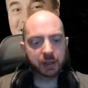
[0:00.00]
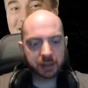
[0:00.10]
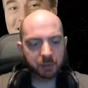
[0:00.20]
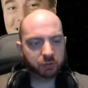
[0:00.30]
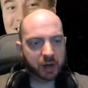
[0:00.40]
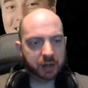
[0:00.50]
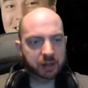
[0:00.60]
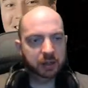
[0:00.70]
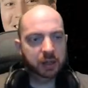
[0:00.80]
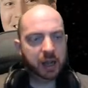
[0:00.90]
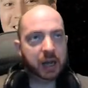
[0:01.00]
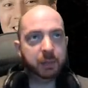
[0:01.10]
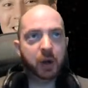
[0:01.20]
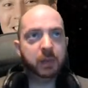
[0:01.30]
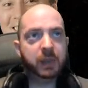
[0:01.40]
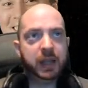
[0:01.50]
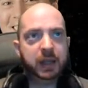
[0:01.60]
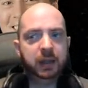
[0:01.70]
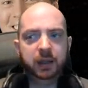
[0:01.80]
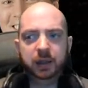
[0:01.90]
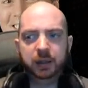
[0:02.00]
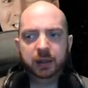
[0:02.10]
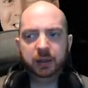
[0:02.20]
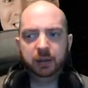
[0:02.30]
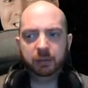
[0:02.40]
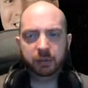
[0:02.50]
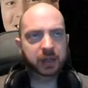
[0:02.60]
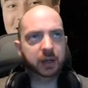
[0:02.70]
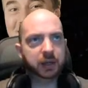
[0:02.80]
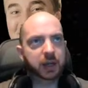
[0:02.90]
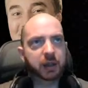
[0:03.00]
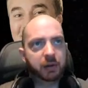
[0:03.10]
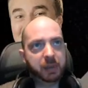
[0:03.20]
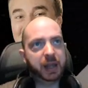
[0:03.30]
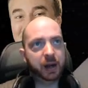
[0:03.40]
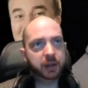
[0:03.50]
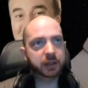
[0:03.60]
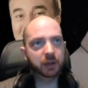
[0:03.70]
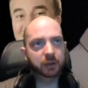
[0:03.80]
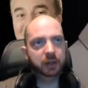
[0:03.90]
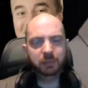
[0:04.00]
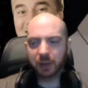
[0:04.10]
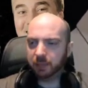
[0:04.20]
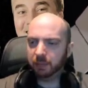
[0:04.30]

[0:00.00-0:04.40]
someone's written, and it might be, this looks like they're being an arsehole, but